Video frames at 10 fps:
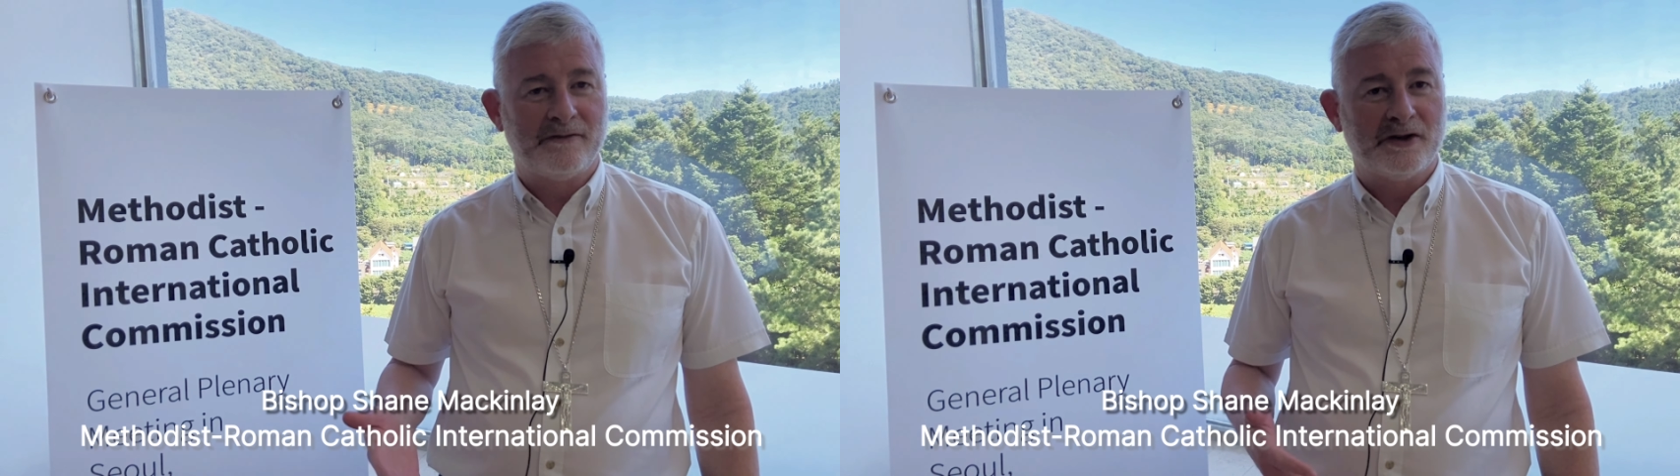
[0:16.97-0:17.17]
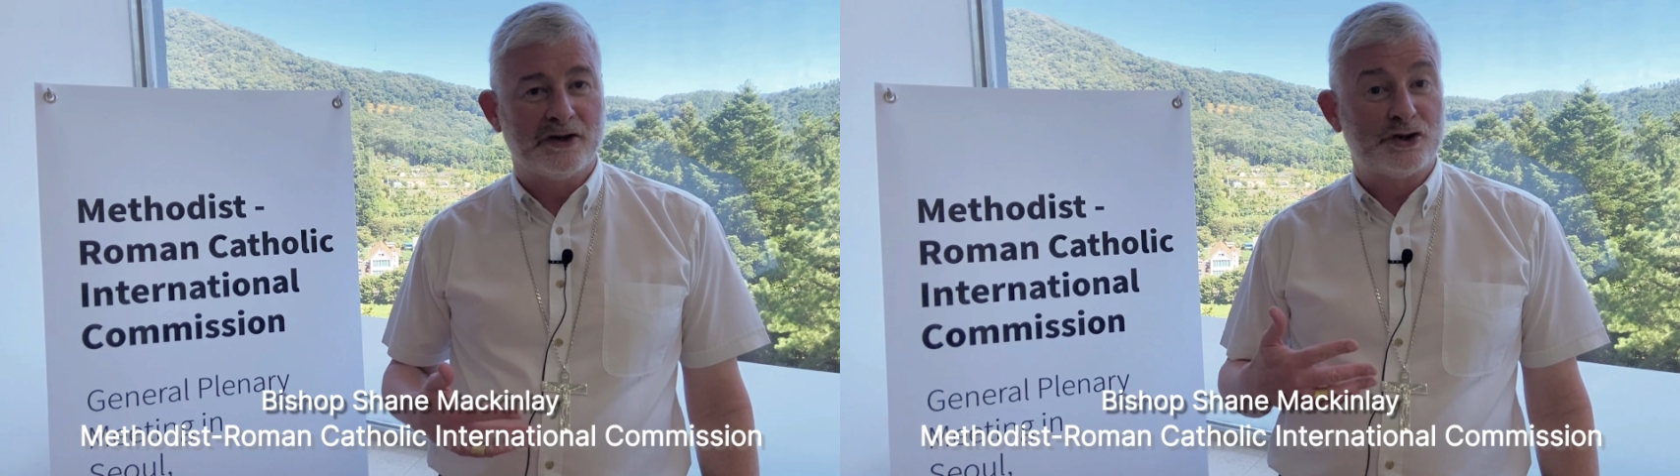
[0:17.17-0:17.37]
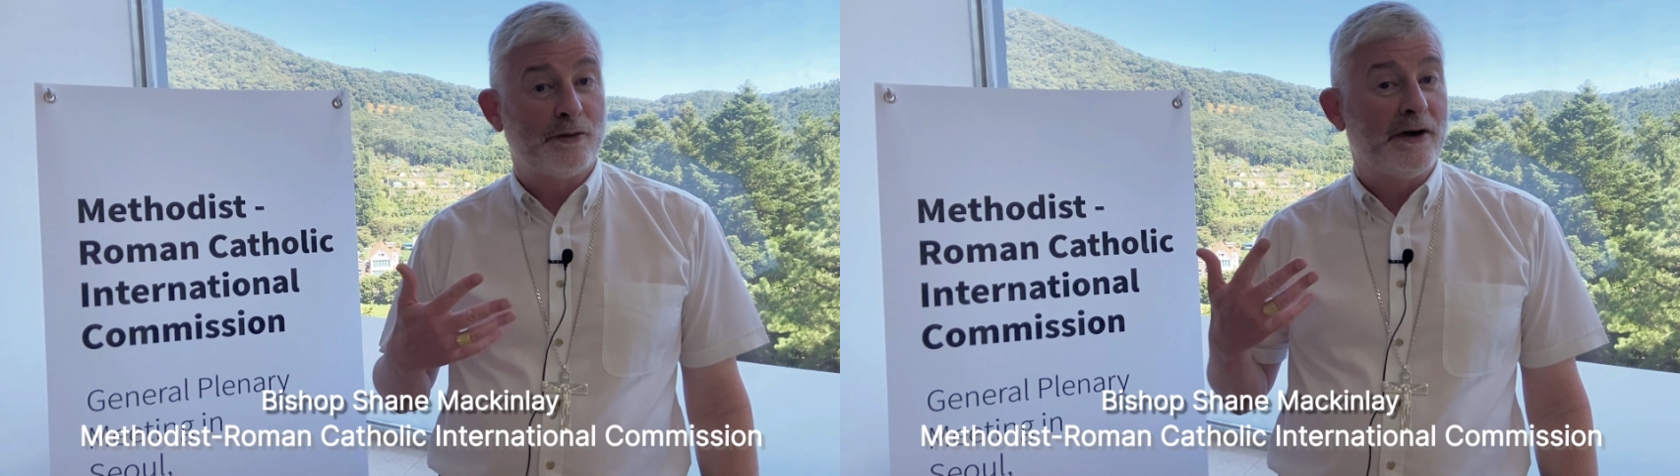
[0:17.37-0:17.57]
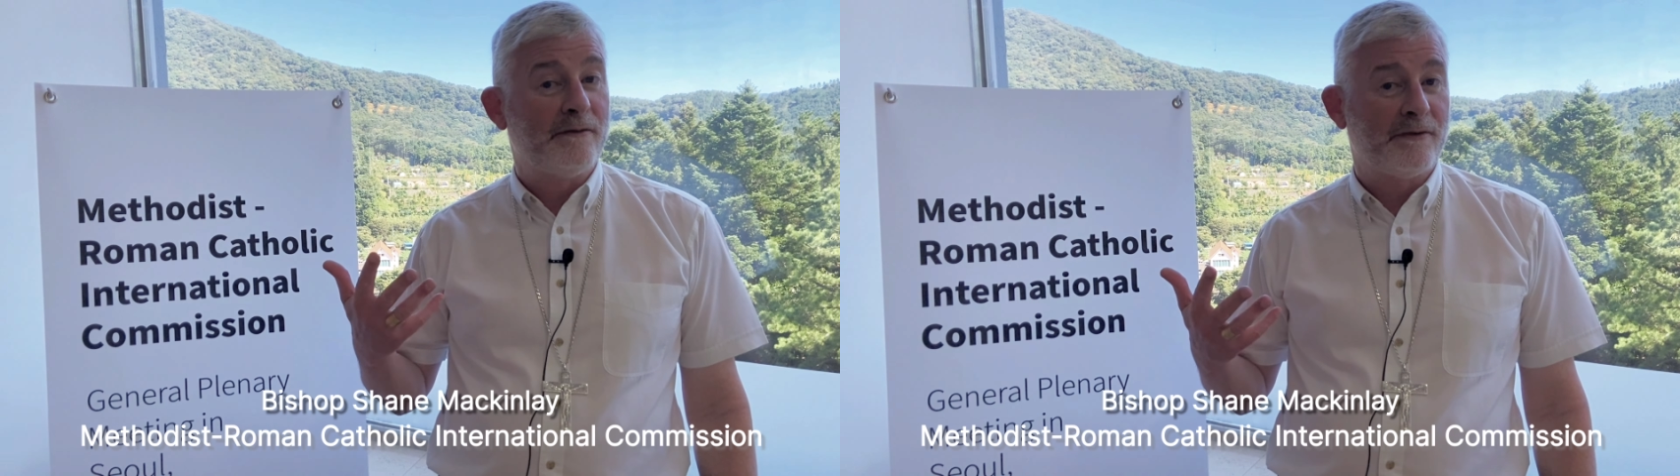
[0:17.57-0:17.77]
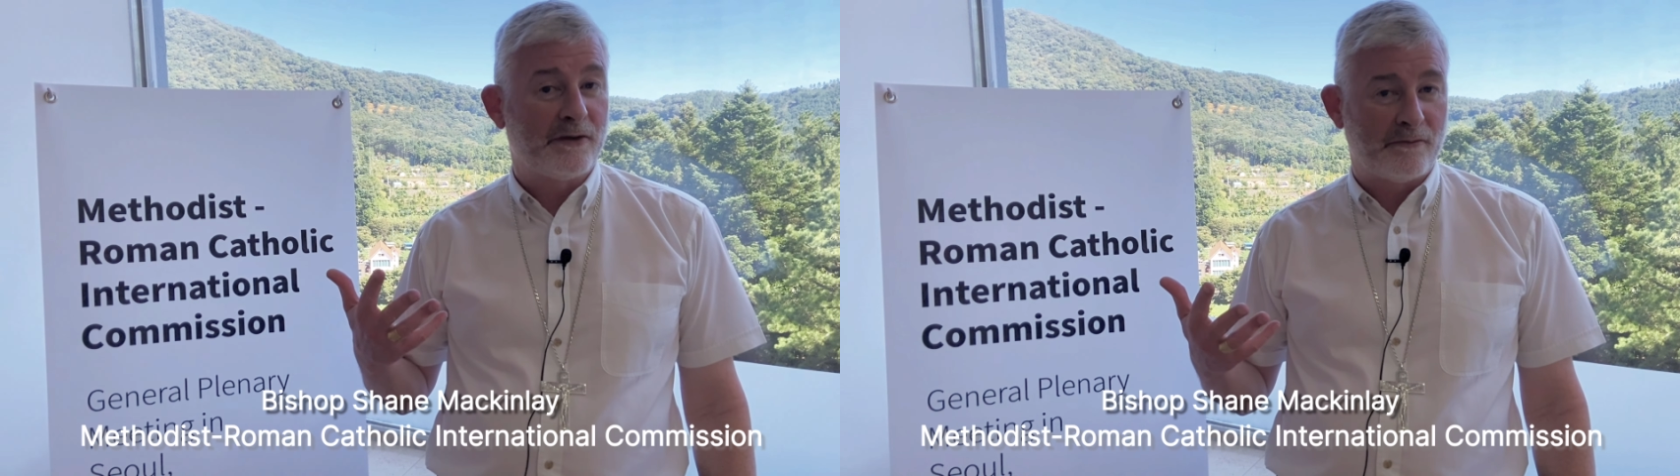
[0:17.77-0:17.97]
the
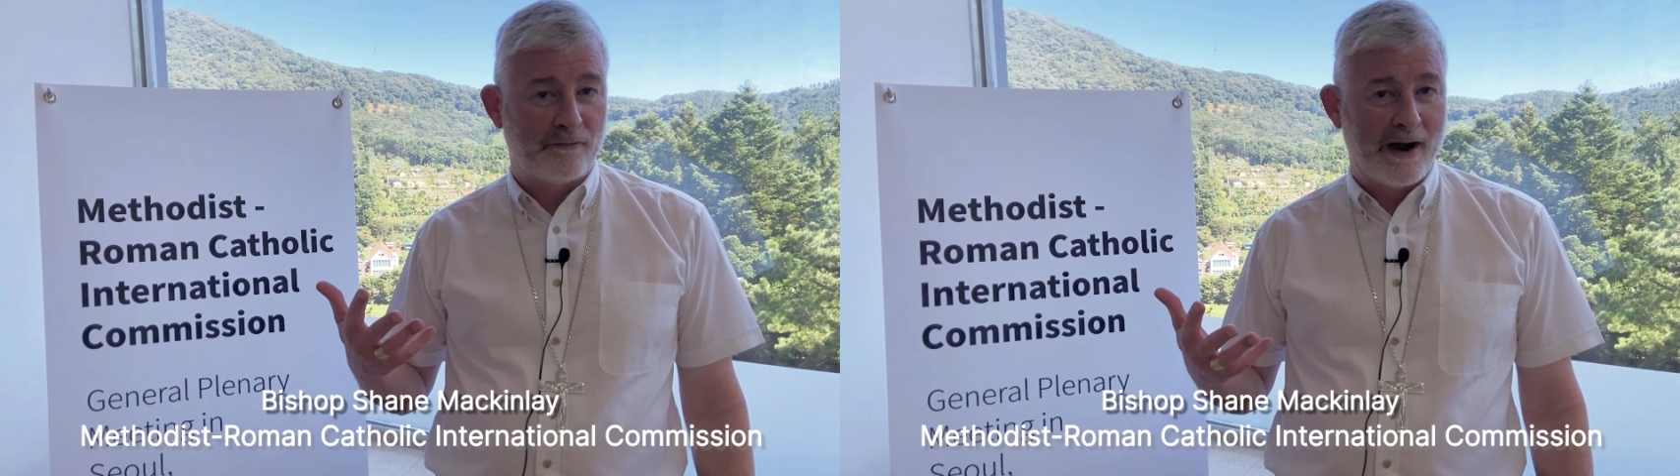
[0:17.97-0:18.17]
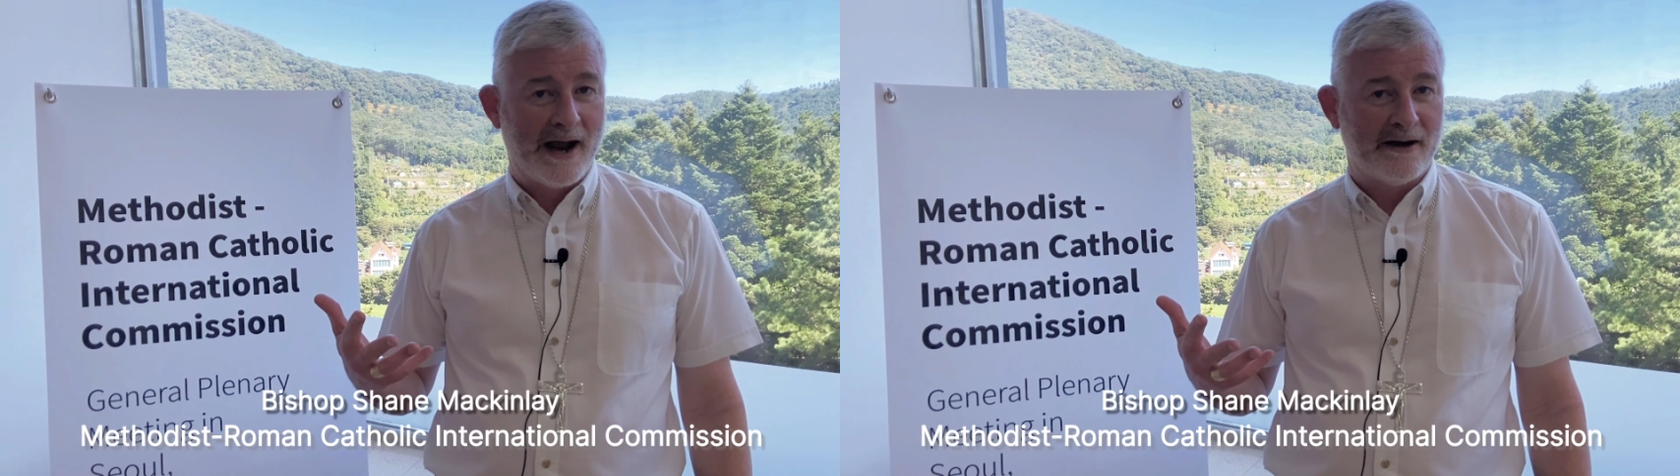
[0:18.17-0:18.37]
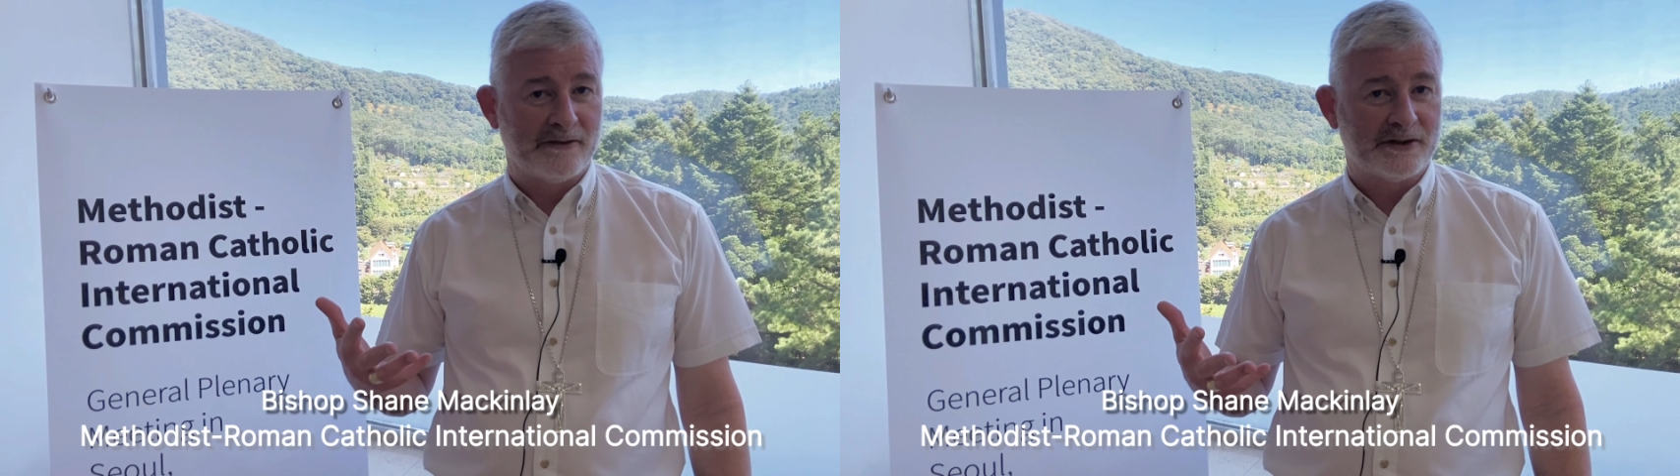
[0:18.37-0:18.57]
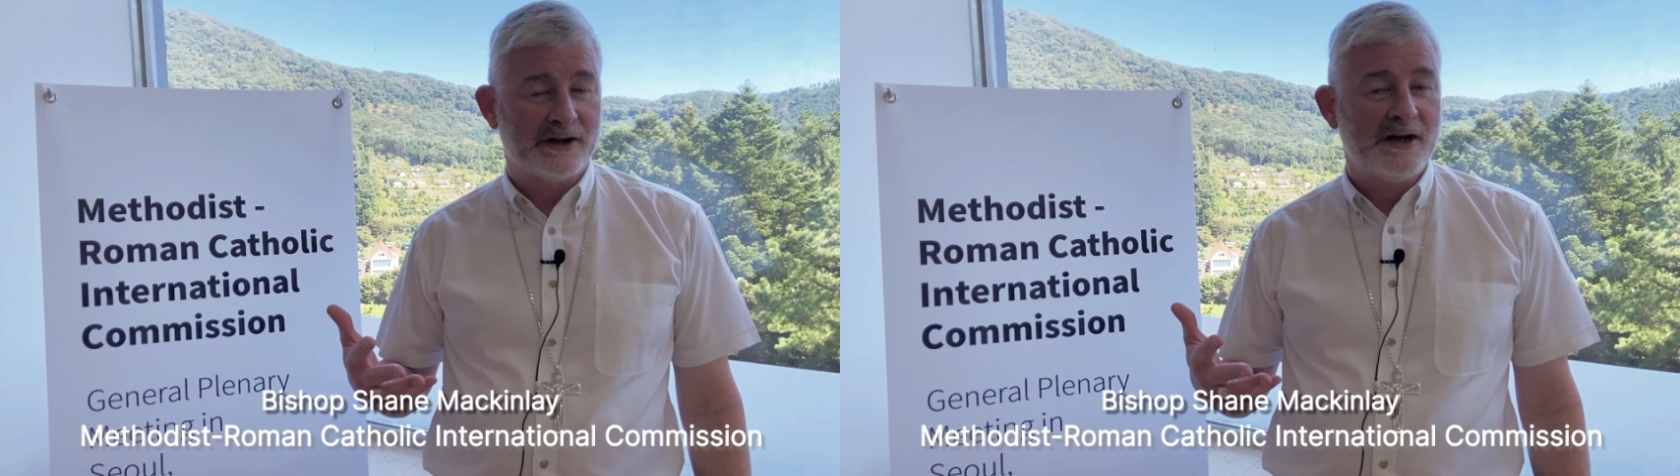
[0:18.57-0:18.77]
12th round